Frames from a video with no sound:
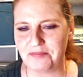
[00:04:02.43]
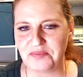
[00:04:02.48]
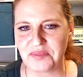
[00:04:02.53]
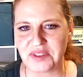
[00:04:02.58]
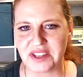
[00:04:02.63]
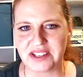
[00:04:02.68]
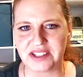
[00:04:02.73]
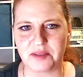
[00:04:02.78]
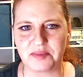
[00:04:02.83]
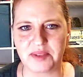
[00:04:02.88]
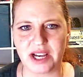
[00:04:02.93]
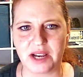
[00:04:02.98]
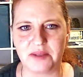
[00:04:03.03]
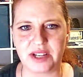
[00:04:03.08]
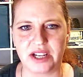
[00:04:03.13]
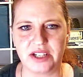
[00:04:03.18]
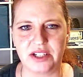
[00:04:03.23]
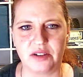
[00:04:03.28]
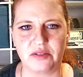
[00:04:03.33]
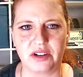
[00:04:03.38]
sometimes
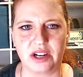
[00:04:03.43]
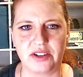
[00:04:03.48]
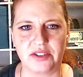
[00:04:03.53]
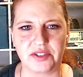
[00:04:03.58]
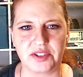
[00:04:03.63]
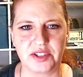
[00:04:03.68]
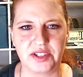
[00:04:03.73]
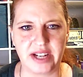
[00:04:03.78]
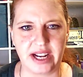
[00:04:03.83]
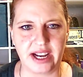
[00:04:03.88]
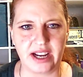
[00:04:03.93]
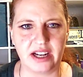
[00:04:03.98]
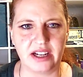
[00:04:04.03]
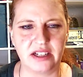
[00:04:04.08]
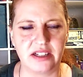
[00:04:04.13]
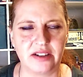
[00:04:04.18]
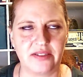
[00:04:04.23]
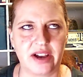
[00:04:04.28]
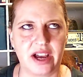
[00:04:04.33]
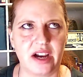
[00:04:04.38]
I don't understand
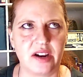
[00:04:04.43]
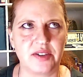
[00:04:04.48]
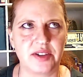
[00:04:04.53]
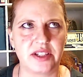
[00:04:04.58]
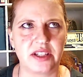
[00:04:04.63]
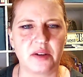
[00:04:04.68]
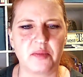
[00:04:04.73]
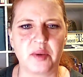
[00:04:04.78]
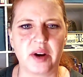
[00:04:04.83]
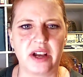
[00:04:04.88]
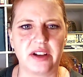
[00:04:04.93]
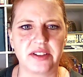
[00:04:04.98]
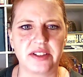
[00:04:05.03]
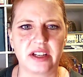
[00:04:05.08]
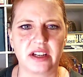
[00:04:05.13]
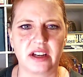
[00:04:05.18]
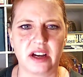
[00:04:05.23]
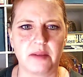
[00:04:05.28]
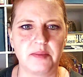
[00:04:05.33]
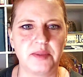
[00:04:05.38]
of how someone else
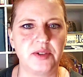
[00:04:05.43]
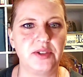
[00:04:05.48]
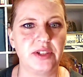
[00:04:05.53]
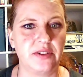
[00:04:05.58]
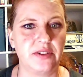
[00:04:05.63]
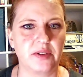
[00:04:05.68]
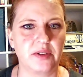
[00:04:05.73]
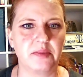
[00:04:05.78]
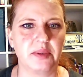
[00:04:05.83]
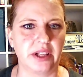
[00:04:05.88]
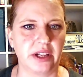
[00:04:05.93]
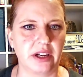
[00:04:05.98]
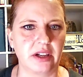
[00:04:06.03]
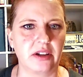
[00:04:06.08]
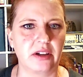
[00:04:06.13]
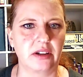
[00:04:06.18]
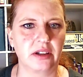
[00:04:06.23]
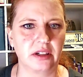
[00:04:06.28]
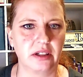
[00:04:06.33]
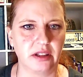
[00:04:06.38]
can come to different political
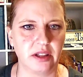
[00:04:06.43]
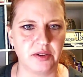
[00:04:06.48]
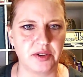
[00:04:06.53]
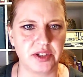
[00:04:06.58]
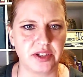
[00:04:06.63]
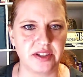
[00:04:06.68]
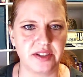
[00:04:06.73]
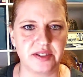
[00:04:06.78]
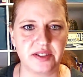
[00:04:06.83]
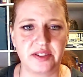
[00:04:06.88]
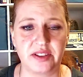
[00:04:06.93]
conclusions,